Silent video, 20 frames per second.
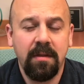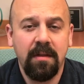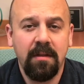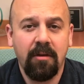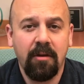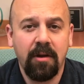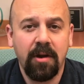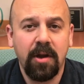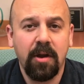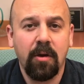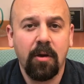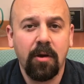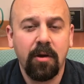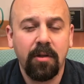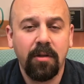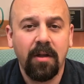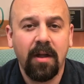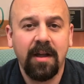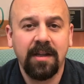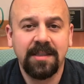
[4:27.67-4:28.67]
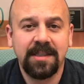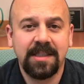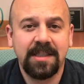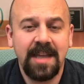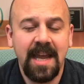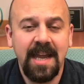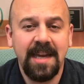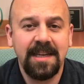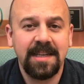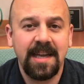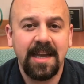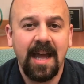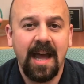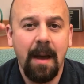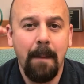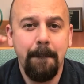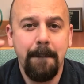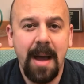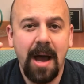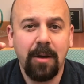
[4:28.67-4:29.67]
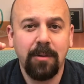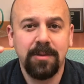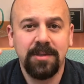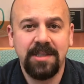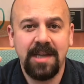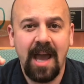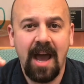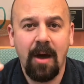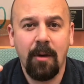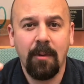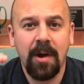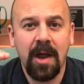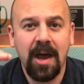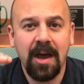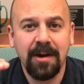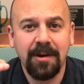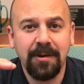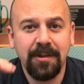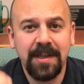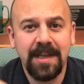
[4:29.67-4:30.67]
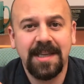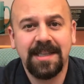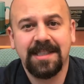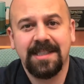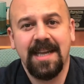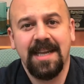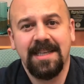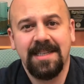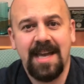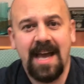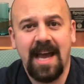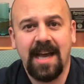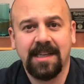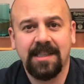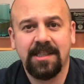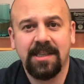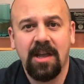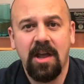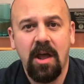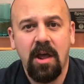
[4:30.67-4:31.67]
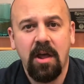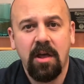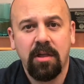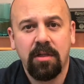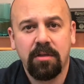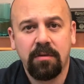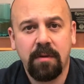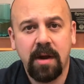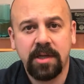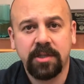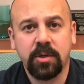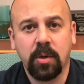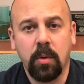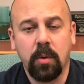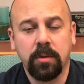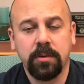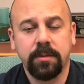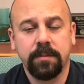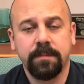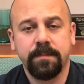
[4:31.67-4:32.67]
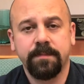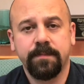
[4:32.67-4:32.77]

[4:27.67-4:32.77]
or your estate amount down under the estate tax threshold.